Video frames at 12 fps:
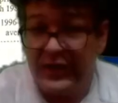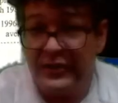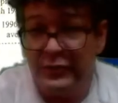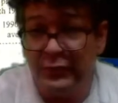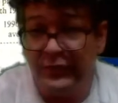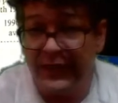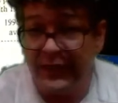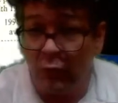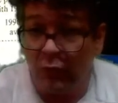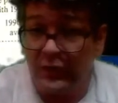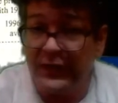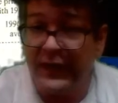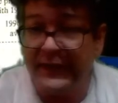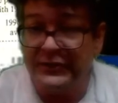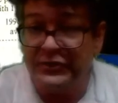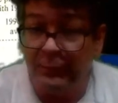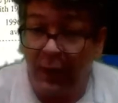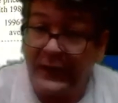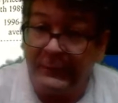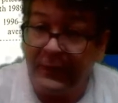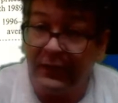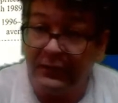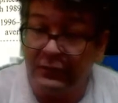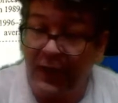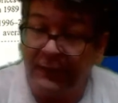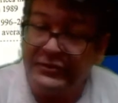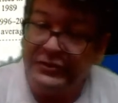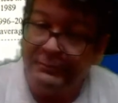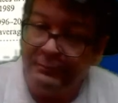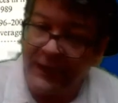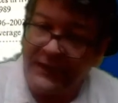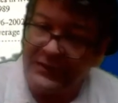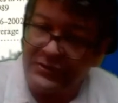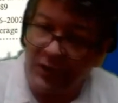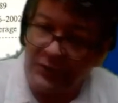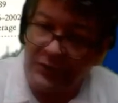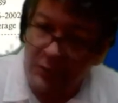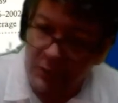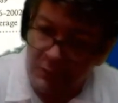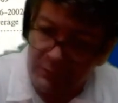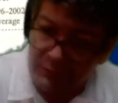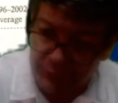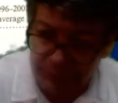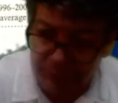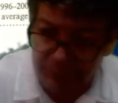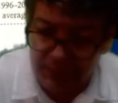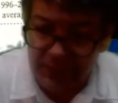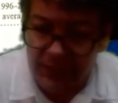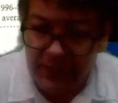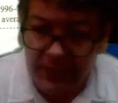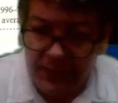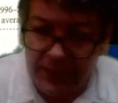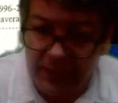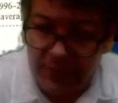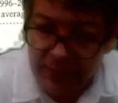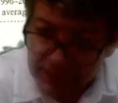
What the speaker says: you will then organize your body paragraphs based on your overview. Now,